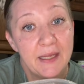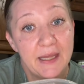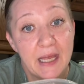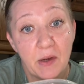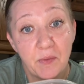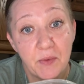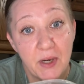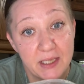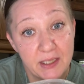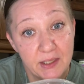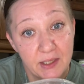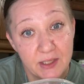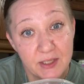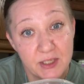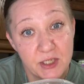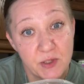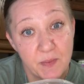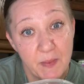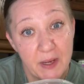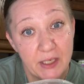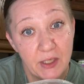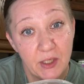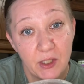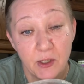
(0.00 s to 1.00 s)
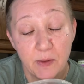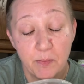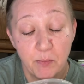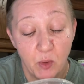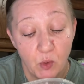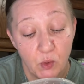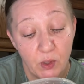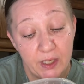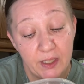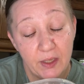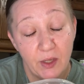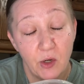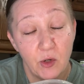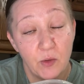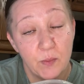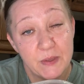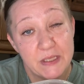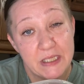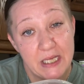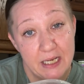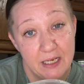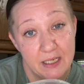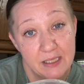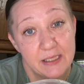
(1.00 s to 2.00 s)
That regular schmegular boring little
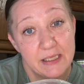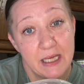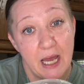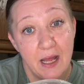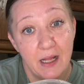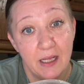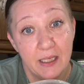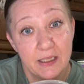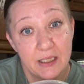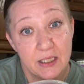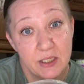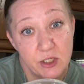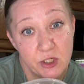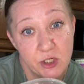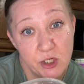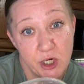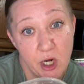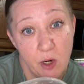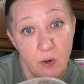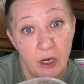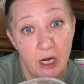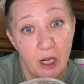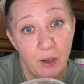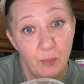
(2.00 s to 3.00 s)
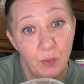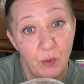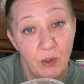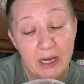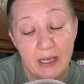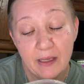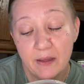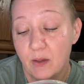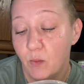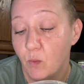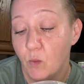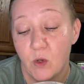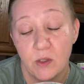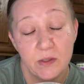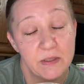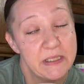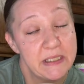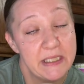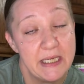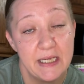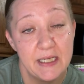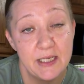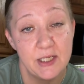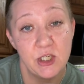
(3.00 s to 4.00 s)
potato salad that you're showing up with won't
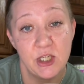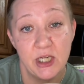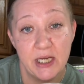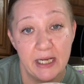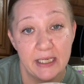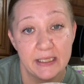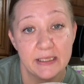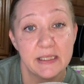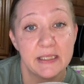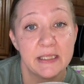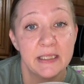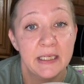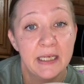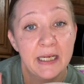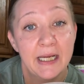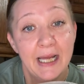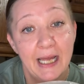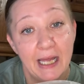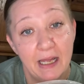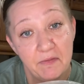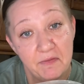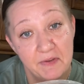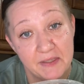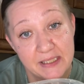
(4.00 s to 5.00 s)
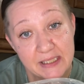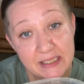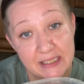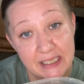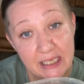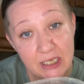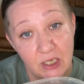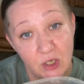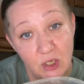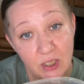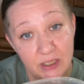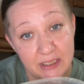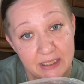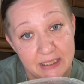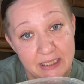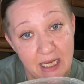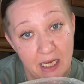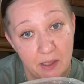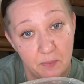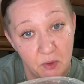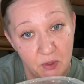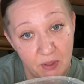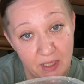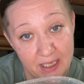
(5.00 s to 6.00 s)
stand a chance if it's sitting on the
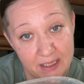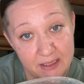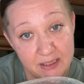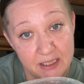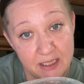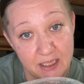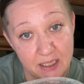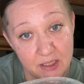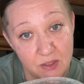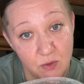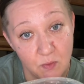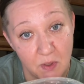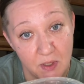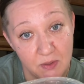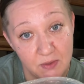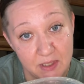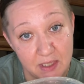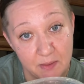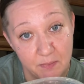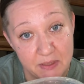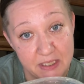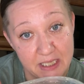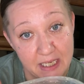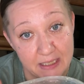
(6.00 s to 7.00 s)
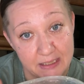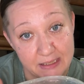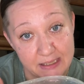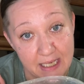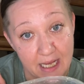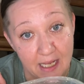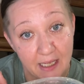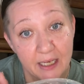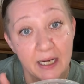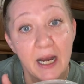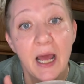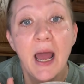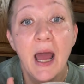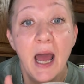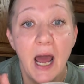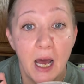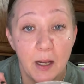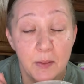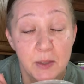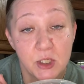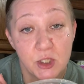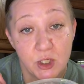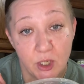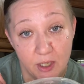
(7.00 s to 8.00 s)
table next to this roasted potato salad.
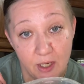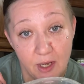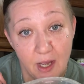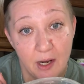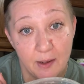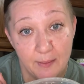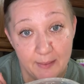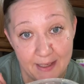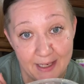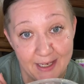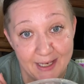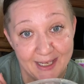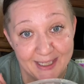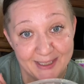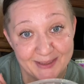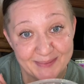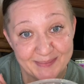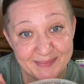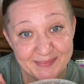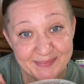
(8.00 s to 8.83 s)
I'm gonna show you how to make it.